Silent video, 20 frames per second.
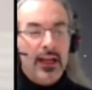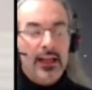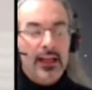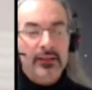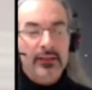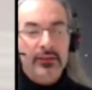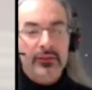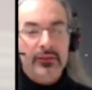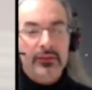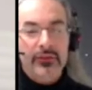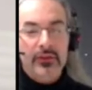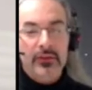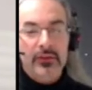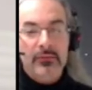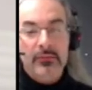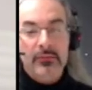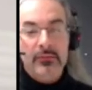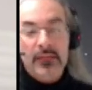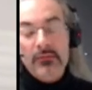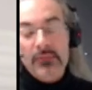and
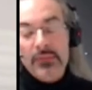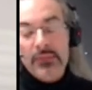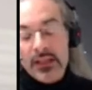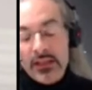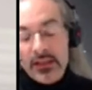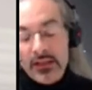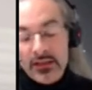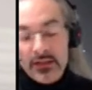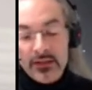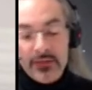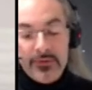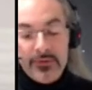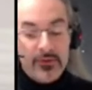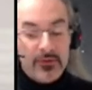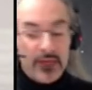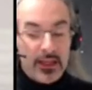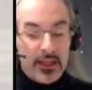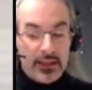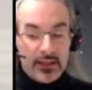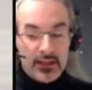maybe if
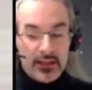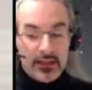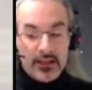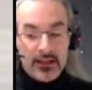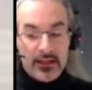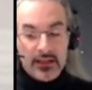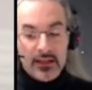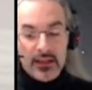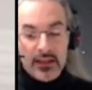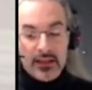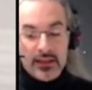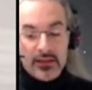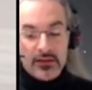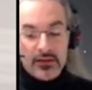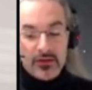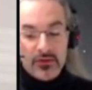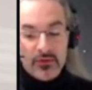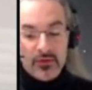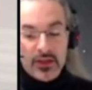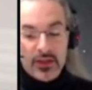you're lucky
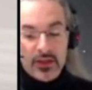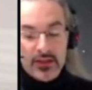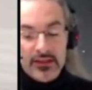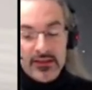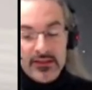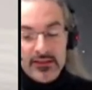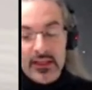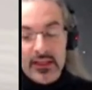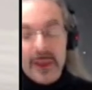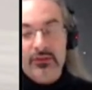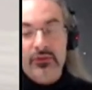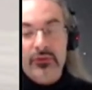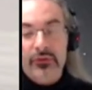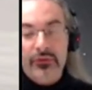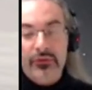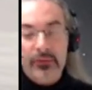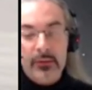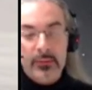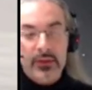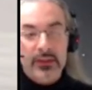and you look at this sector
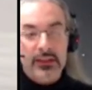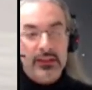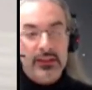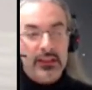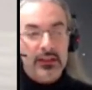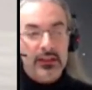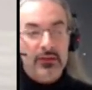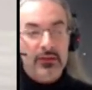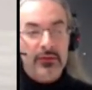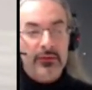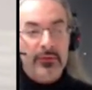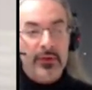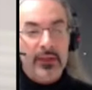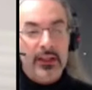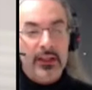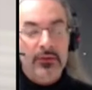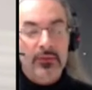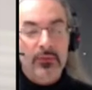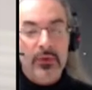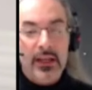separately, you can
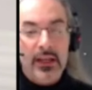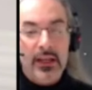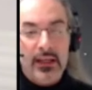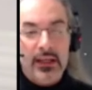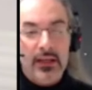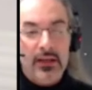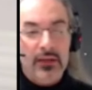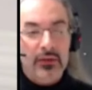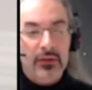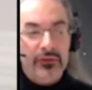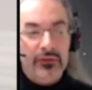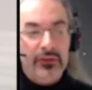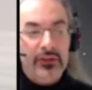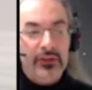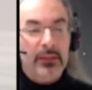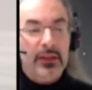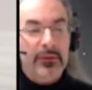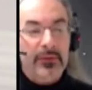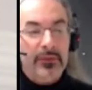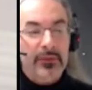find a way of
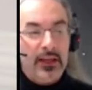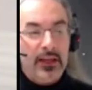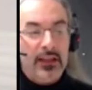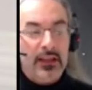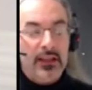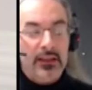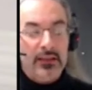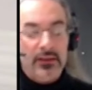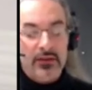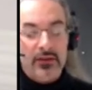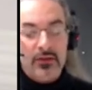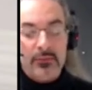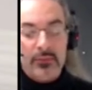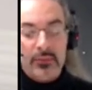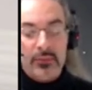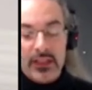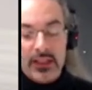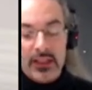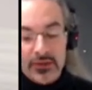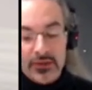simplifying the
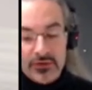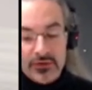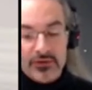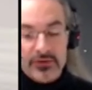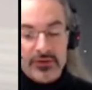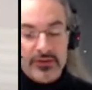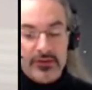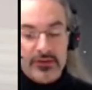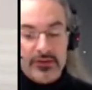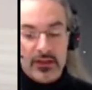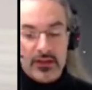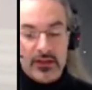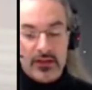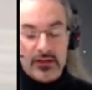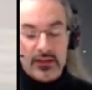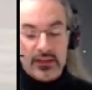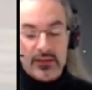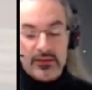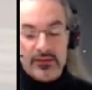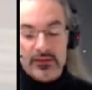computations
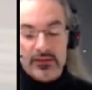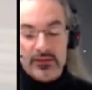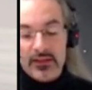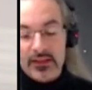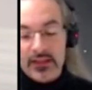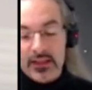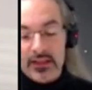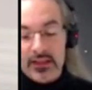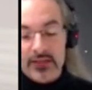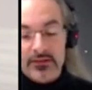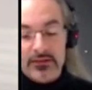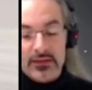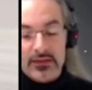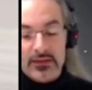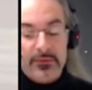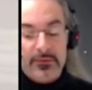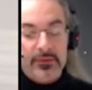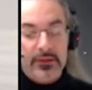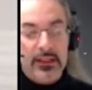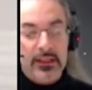that in the case of
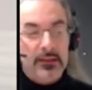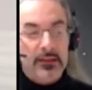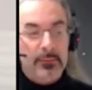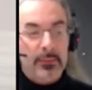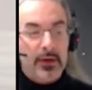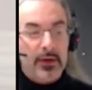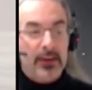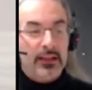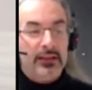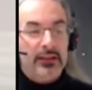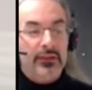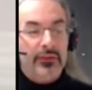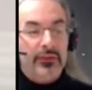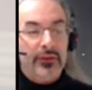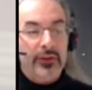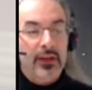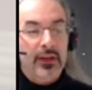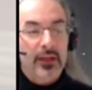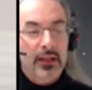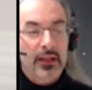CFT in
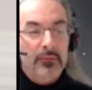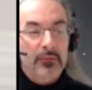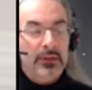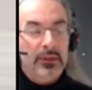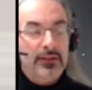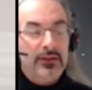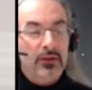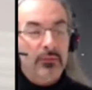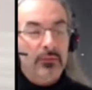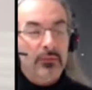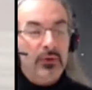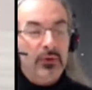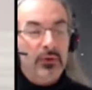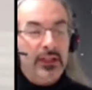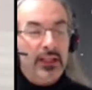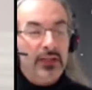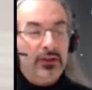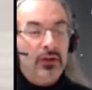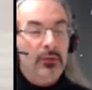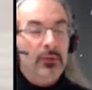practice means
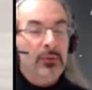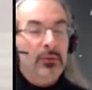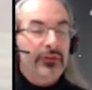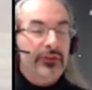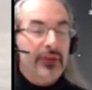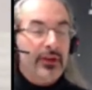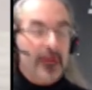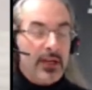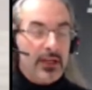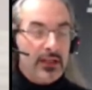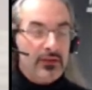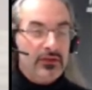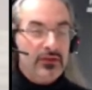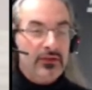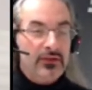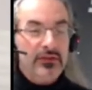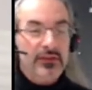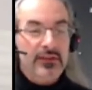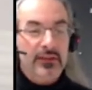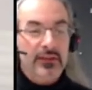computing anomalous
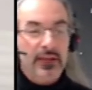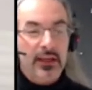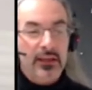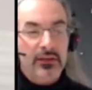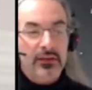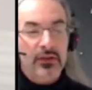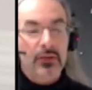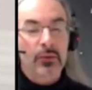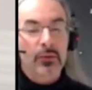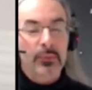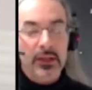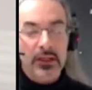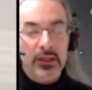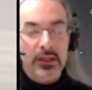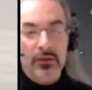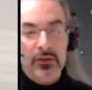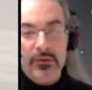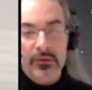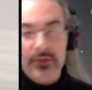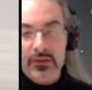dimensions and the
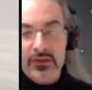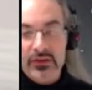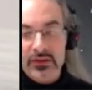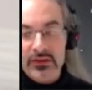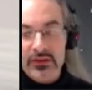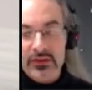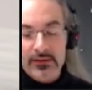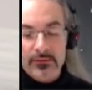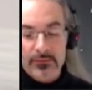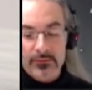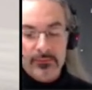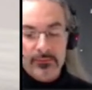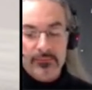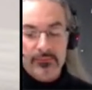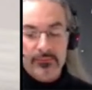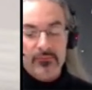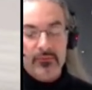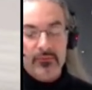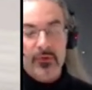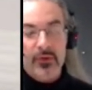OPE coefficients
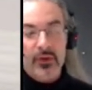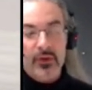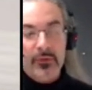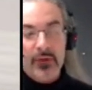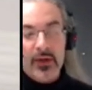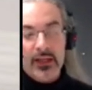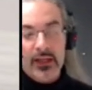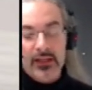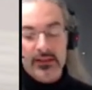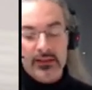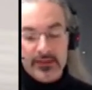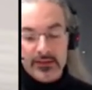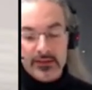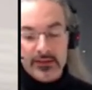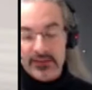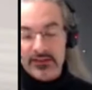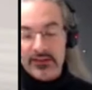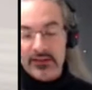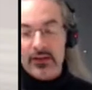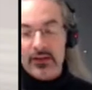for the fact that
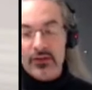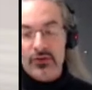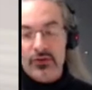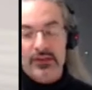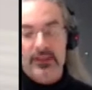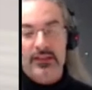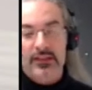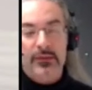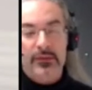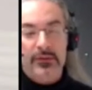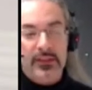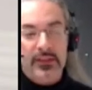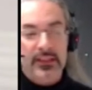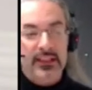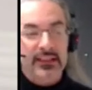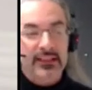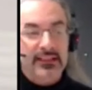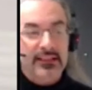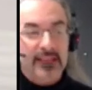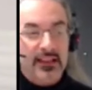the structure of
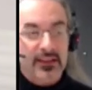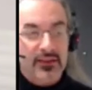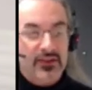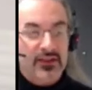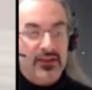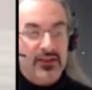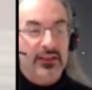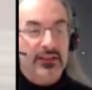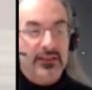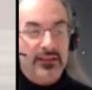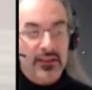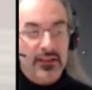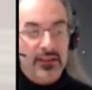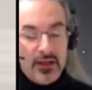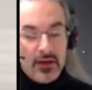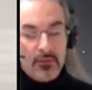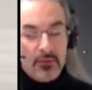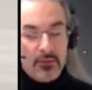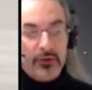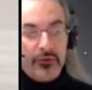CFT is such that
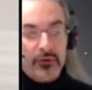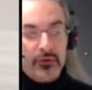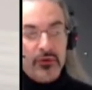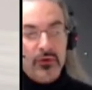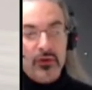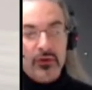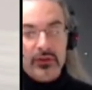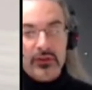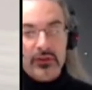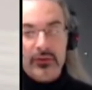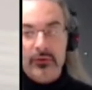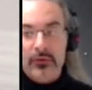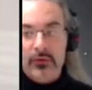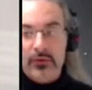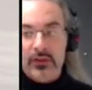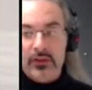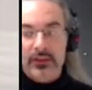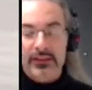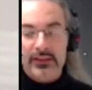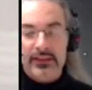once you know these
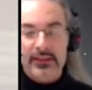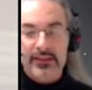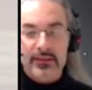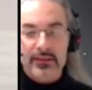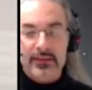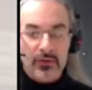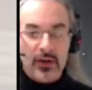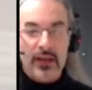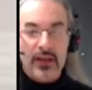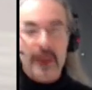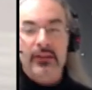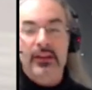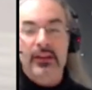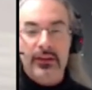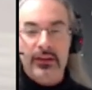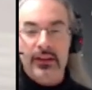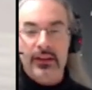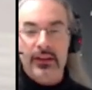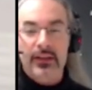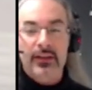quantities, you know
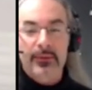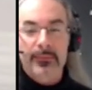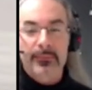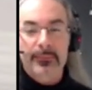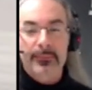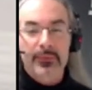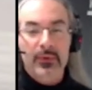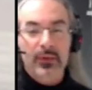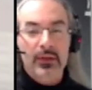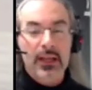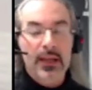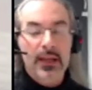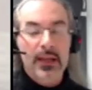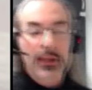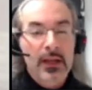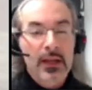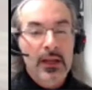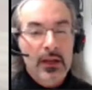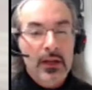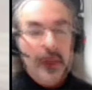everything. Okay,
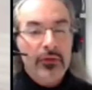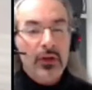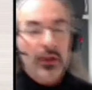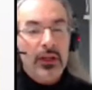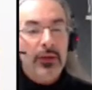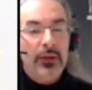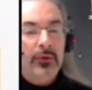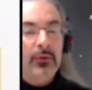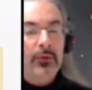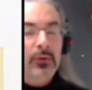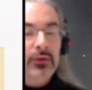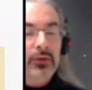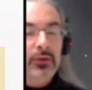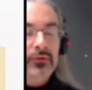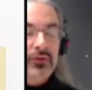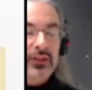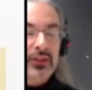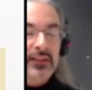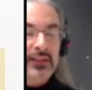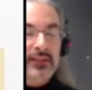so if you want
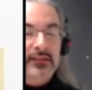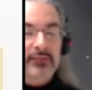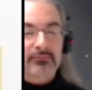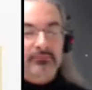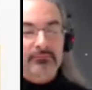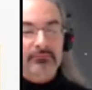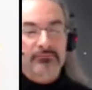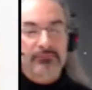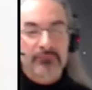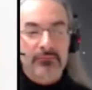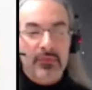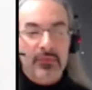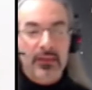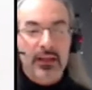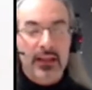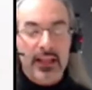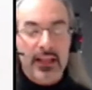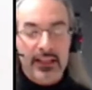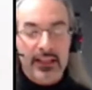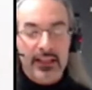to just
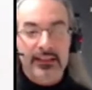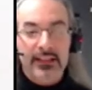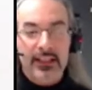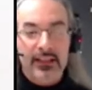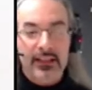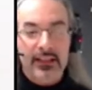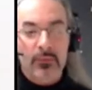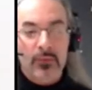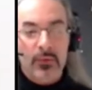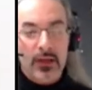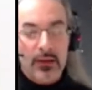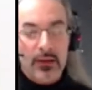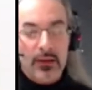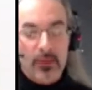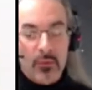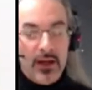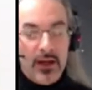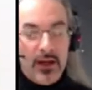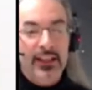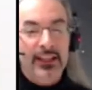get an,
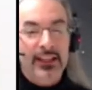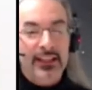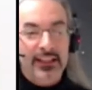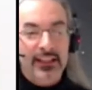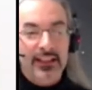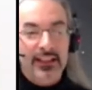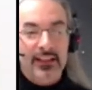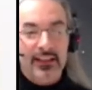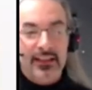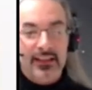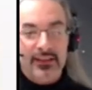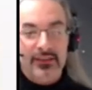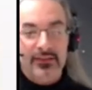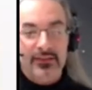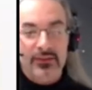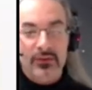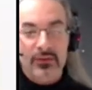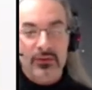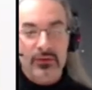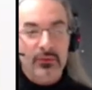one idea
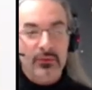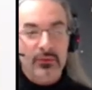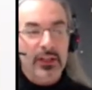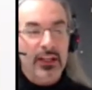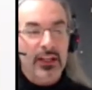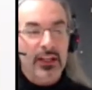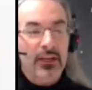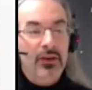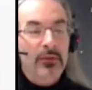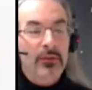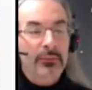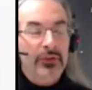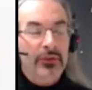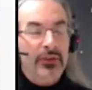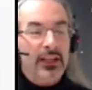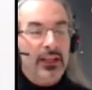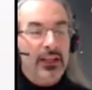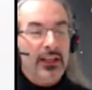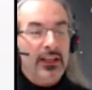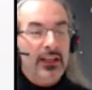to, to bring home
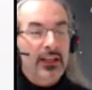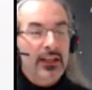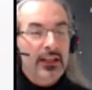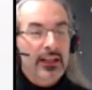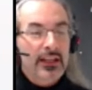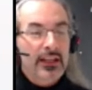today